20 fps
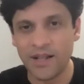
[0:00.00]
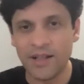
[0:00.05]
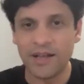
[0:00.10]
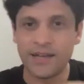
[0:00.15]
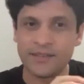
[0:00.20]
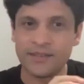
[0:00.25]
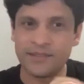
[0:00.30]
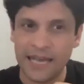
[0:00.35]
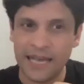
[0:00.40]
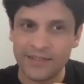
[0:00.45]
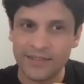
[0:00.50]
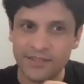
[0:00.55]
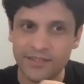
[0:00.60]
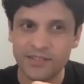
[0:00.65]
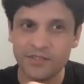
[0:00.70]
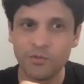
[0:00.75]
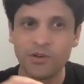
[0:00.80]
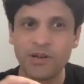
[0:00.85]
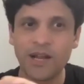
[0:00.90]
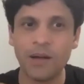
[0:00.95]

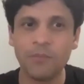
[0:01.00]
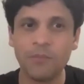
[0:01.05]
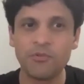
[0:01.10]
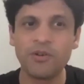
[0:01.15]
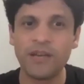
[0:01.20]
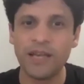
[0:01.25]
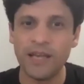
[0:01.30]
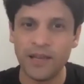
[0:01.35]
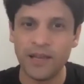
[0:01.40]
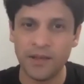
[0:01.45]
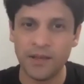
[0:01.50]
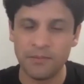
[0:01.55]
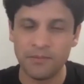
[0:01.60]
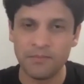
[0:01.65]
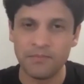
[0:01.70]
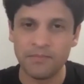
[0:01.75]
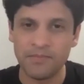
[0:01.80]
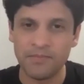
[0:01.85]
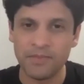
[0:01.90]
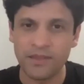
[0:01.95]
Assassins would come to kill
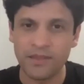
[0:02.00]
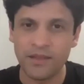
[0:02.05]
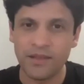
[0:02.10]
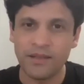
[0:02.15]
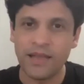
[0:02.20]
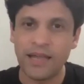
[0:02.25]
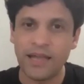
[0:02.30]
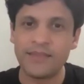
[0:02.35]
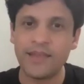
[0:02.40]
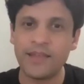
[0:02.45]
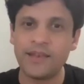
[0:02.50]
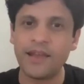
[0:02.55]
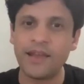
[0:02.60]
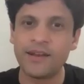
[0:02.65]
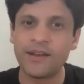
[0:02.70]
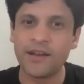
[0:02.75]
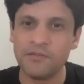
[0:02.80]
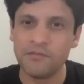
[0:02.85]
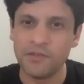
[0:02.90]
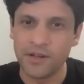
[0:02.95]
him and they'd
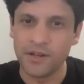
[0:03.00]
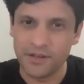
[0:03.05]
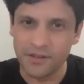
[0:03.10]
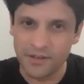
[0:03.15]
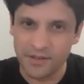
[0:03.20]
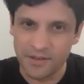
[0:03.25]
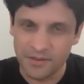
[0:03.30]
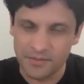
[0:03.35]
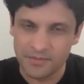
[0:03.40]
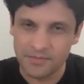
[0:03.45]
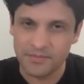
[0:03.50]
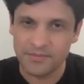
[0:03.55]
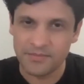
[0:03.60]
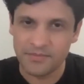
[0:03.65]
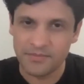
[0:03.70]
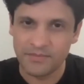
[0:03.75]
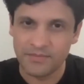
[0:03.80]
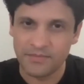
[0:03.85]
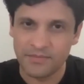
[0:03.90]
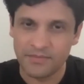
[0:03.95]
get converted.
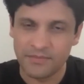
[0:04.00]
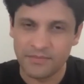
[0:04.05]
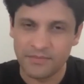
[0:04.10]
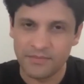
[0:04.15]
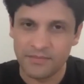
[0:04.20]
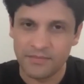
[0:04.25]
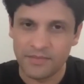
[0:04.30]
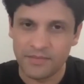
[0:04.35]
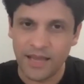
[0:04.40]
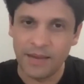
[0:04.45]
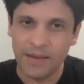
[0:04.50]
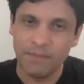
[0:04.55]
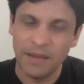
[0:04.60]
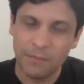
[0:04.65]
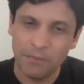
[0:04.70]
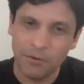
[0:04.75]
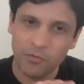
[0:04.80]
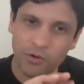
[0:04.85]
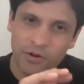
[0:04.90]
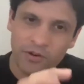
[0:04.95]
And
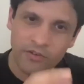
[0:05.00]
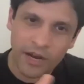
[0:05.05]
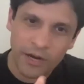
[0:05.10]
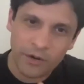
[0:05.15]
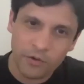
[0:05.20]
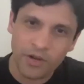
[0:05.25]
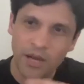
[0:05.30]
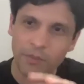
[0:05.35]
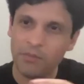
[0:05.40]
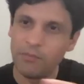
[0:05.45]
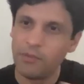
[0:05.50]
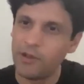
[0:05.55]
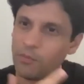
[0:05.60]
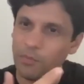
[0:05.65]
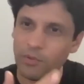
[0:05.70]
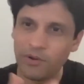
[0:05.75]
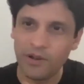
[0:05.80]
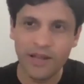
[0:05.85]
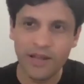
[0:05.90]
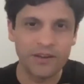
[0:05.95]
people would try to come and
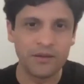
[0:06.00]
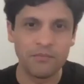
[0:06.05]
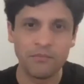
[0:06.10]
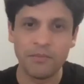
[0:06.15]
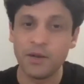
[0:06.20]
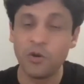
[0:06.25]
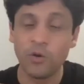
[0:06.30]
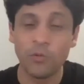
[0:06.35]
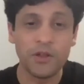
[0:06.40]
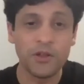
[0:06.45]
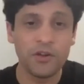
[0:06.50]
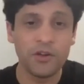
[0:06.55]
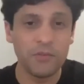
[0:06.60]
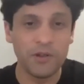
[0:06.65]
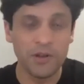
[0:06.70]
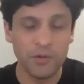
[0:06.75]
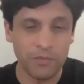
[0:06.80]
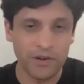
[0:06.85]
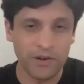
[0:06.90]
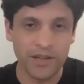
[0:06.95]
manipulate him, but nobody could
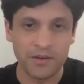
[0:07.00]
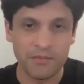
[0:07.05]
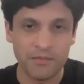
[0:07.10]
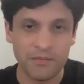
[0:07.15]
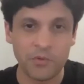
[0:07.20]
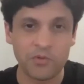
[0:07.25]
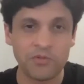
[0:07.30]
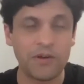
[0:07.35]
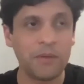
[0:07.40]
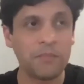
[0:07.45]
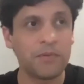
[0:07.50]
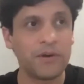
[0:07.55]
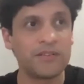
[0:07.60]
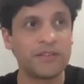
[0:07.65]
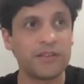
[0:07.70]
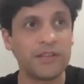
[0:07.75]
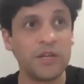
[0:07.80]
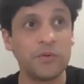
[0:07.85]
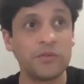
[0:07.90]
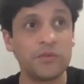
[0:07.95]
manipulate him. There was one
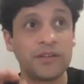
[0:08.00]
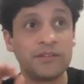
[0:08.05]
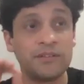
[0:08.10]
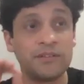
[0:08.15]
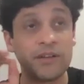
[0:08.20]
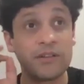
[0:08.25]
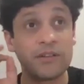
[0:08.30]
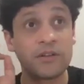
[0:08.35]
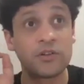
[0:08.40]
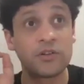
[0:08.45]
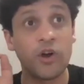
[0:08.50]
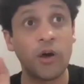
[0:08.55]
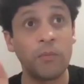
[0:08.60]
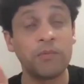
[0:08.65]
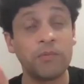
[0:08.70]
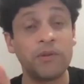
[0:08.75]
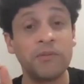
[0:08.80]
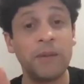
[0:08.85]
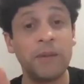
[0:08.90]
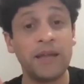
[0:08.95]
person, he was considered the
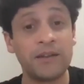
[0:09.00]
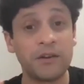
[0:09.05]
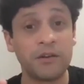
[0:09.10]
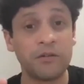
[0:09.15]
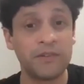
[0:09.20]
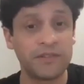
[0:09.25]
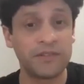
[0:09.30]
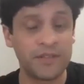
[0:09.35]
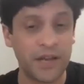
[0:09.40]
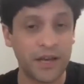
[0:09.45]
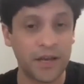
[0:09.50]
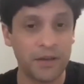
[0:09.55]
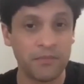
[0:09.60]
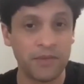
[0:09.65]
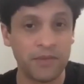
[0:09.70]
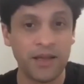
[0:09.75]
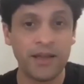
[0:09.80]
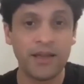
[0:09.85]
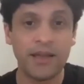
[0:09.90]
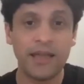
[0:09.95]
top debater of his time.
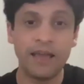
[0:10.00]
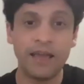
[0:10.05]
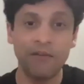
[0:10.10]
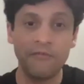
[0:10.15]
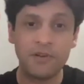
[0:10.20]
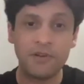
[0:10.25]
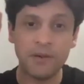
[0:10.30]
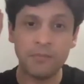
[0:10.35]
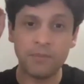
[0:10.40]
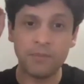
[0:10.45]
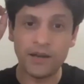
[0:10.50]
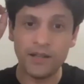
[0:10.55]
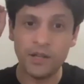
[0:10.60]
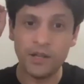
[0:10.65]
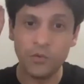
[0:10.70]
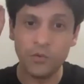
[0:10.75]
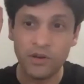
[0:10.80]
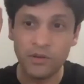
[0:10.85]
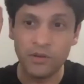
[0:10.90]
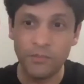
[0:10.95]
Everybody he
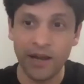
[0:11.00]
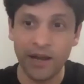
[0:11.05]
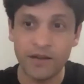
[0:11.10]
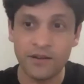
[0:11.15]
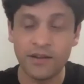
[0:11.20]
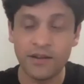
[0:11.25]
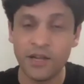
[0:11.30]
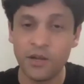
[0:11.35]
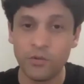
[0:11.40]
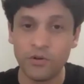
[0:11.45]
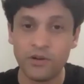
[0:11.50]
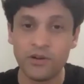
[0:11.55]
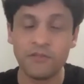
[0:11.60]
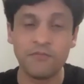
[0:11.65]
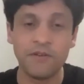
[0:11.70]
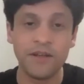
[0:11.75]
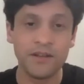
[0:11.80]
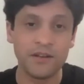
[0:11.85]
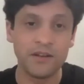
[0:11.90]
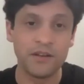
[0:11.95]
would debate, he would
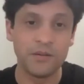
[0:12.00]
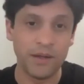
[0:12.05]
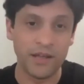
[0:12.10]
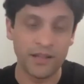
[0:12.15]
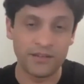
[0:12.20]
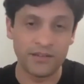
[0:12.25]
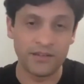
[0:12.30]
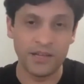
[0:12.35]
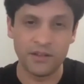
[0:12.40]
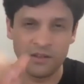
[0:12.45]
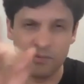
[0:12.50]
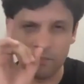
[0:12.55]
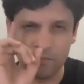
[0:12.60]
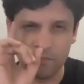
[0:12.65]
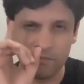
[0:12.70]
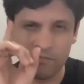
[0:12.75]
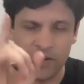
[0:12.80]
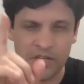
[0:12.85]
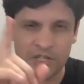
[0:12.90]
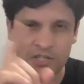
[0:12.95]
defeat in debates. He had a
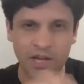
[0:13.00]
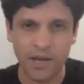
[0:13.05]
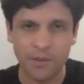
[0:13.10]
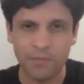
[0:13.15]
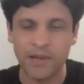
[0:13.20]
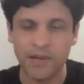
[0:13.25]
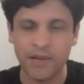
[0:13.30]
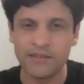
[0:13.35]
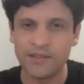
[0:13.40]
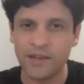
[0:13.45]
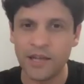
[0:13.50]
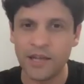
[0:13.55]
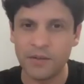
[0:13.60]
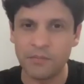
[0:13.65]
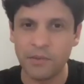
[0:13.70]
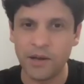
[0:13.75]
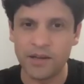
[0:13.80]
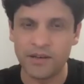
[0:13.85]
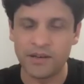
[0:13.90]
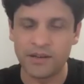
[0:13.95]
very sharp laser-like
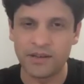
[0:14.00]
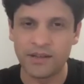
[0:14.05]
mind.